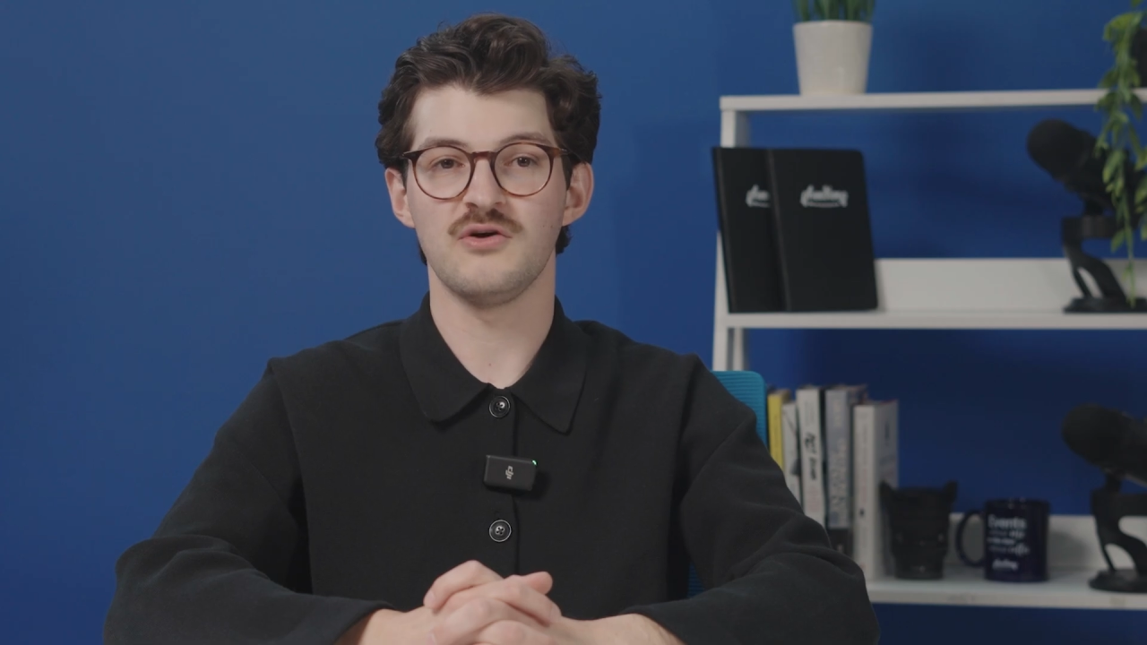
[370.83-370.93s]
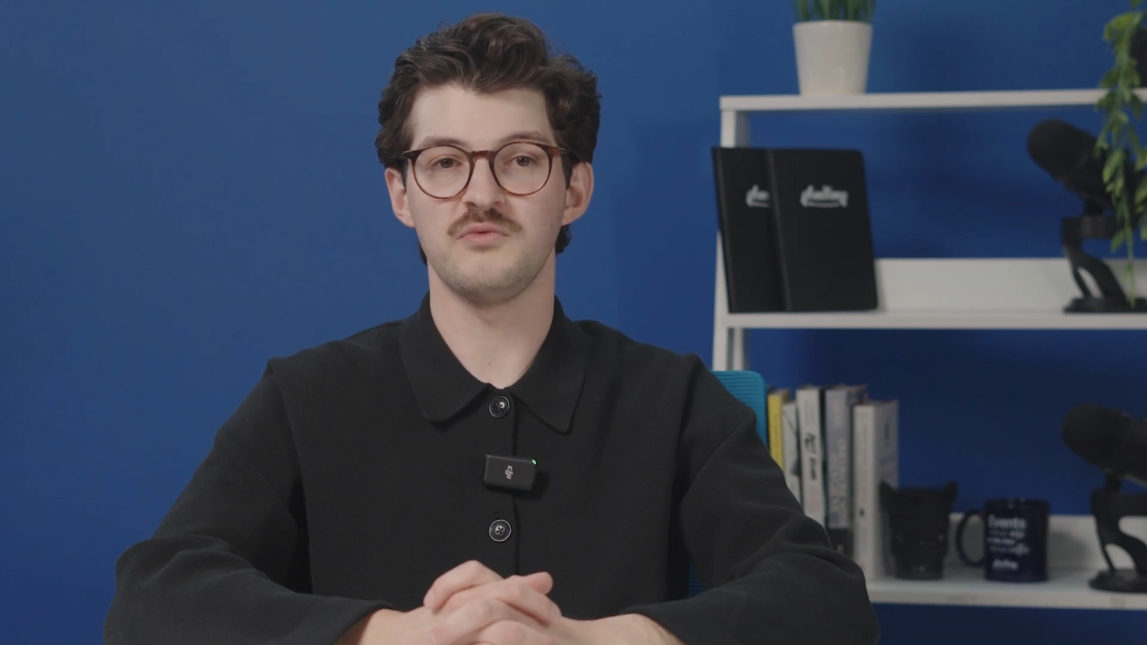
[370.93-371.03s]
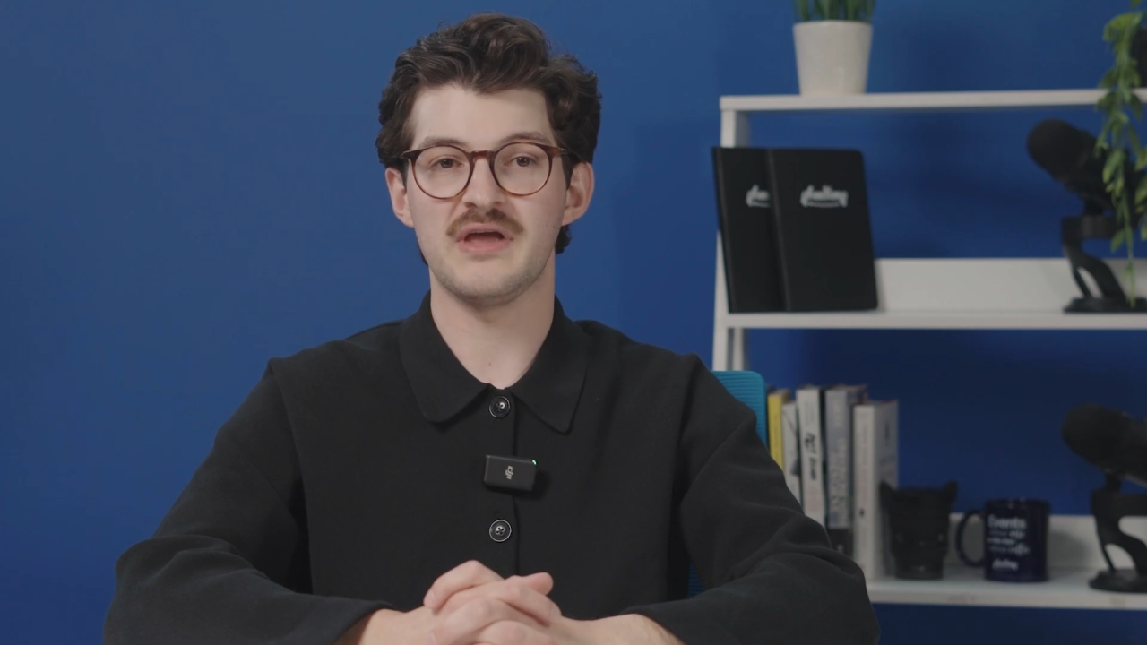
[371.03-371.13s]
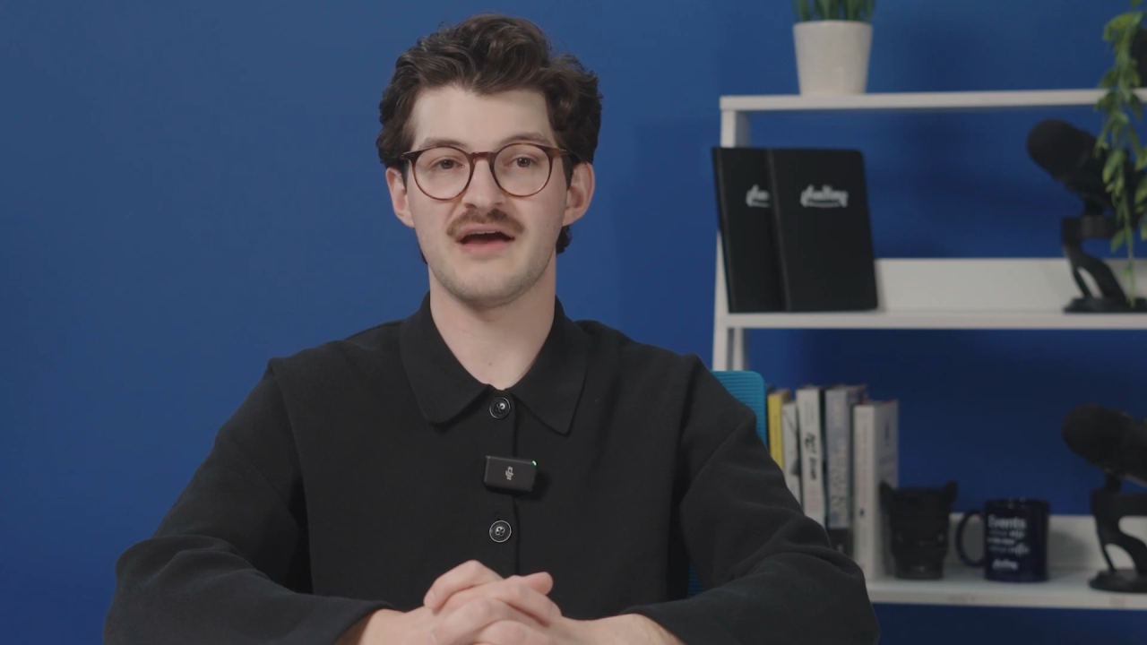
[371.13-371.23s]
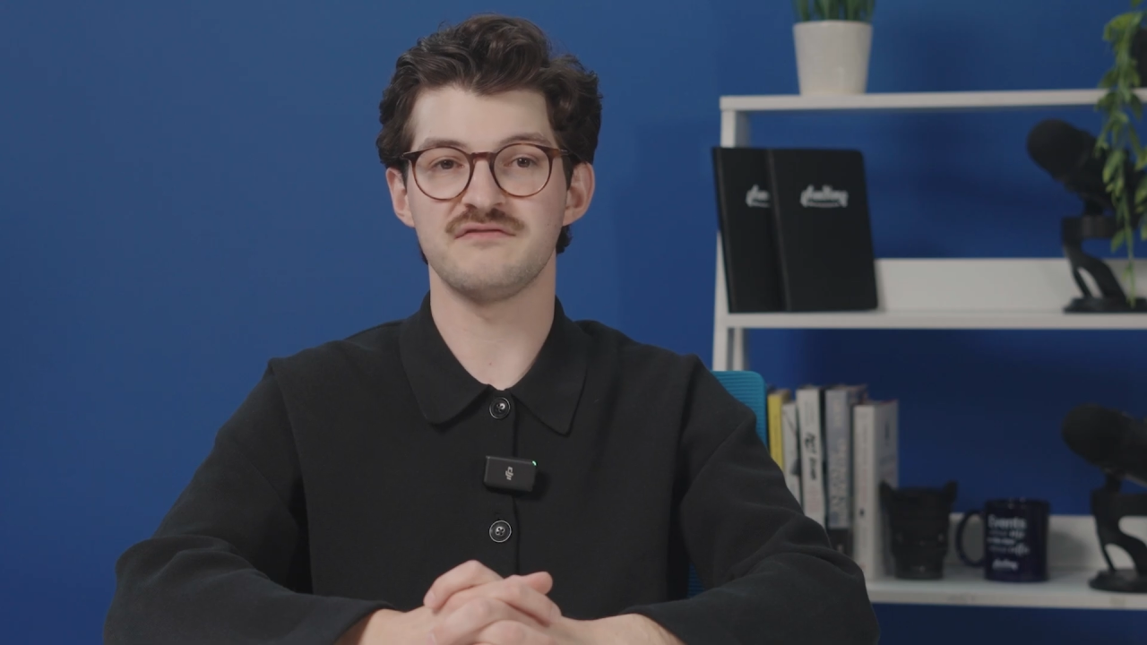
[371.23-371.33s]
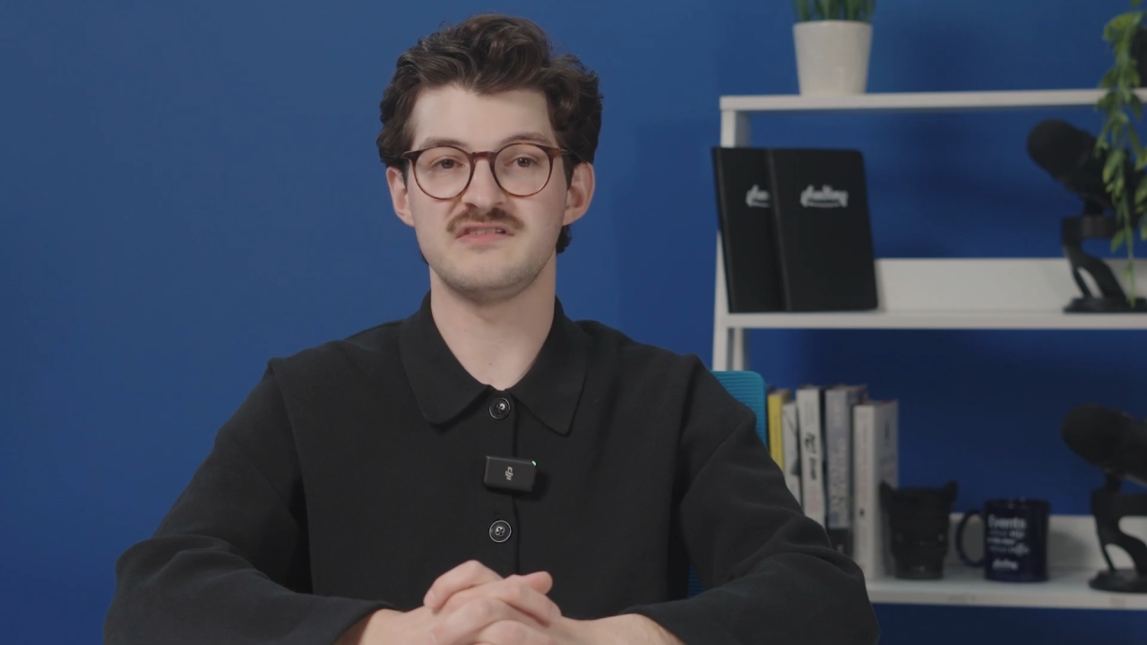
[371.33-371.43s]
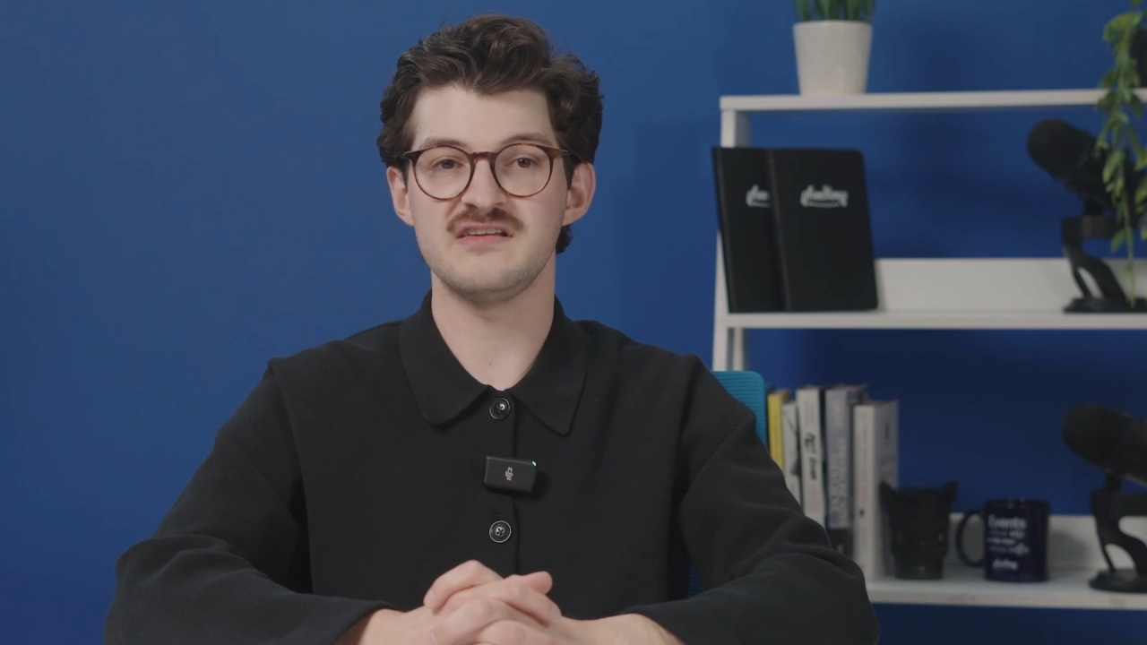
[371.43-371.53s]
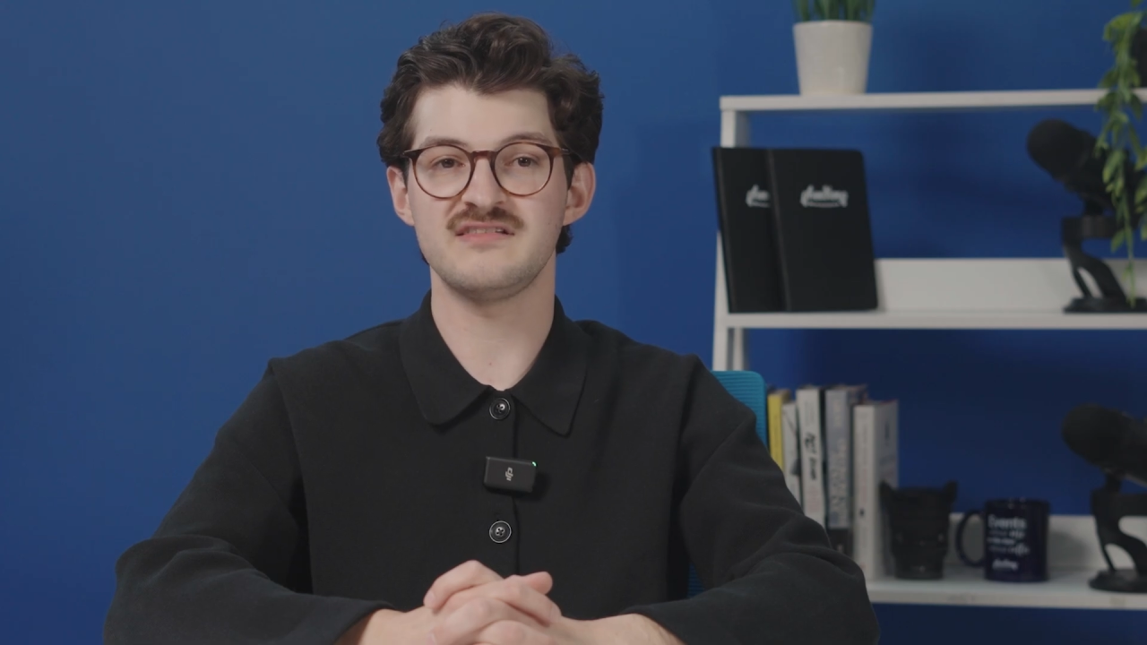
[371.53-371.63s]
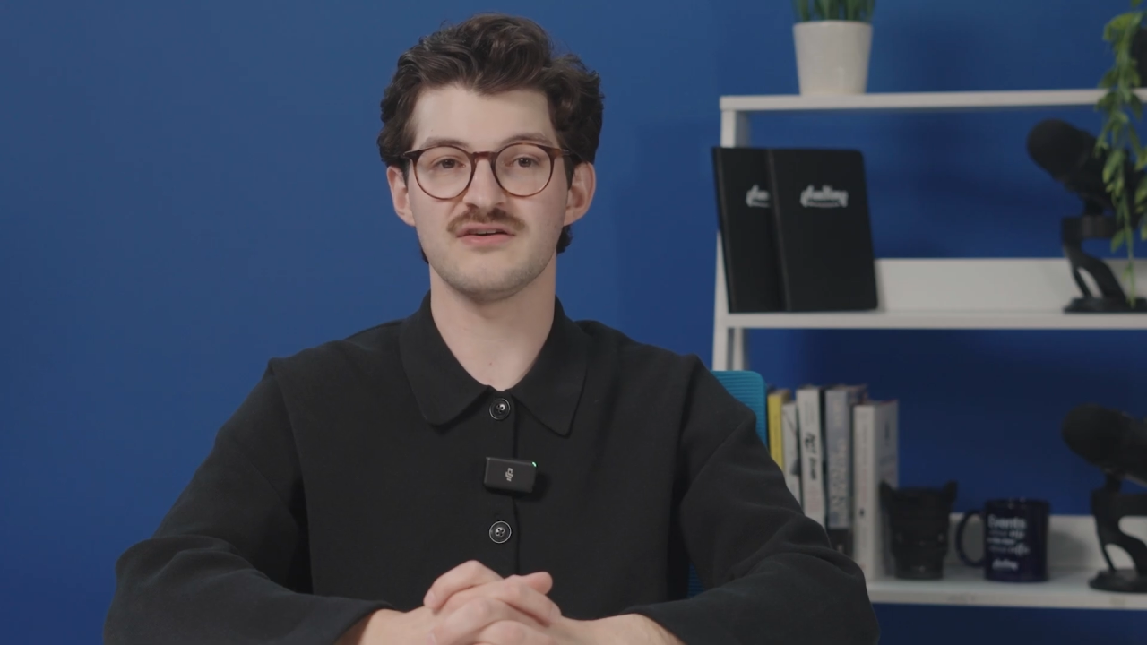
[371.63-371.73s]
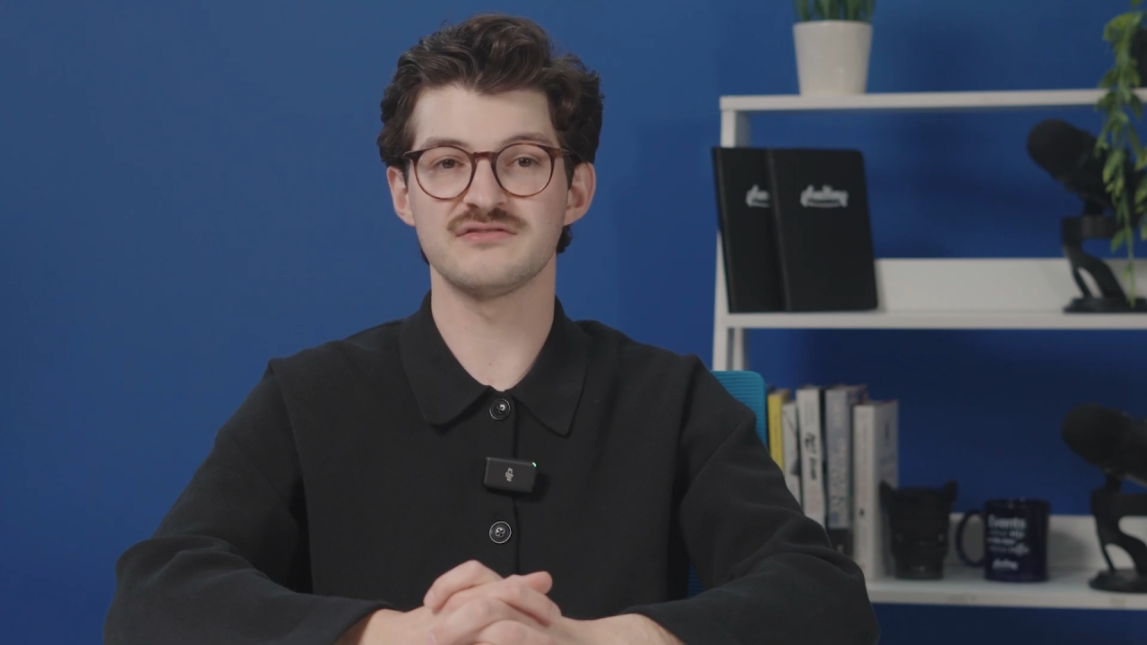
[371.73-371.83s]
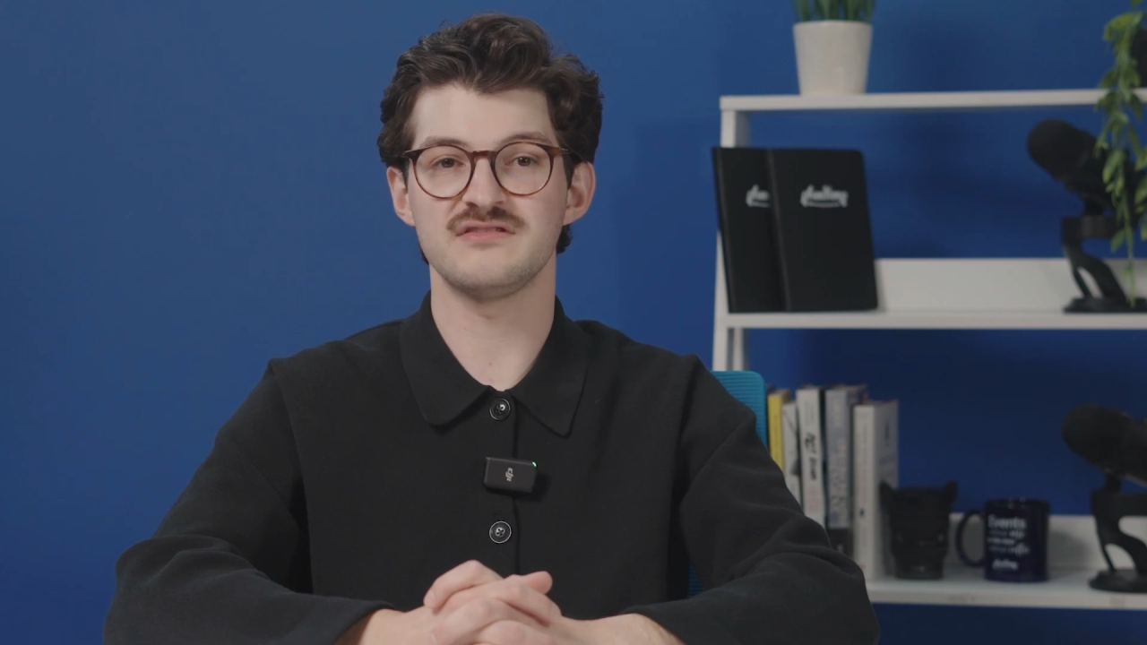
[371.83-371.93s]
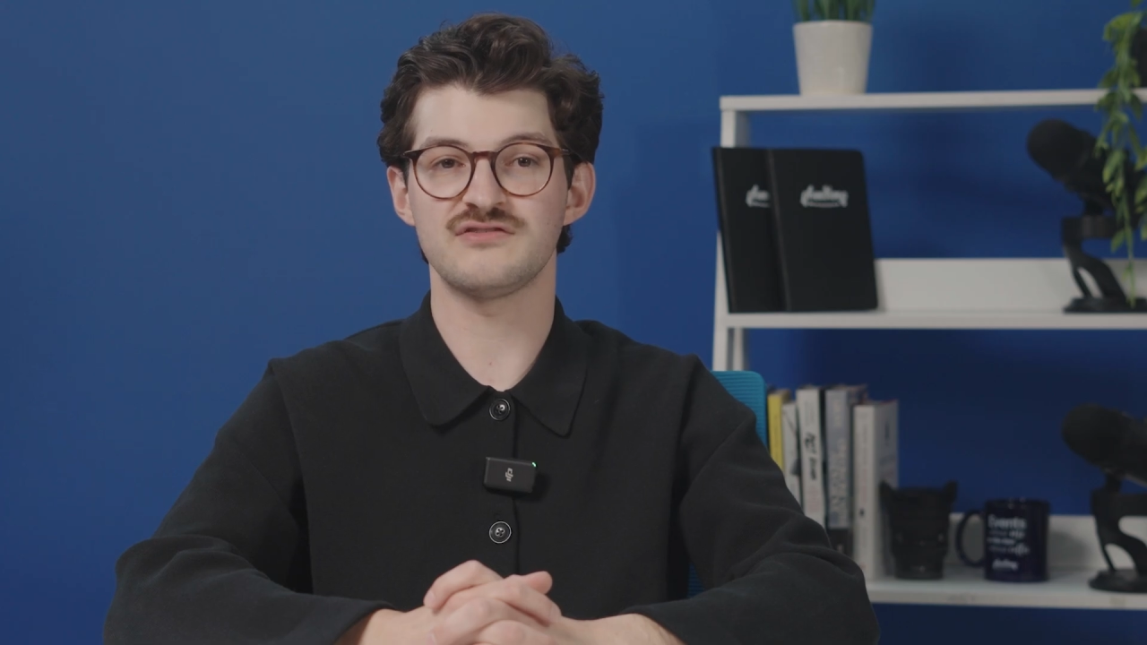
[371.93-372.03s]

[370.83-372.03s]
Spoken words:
we have detailed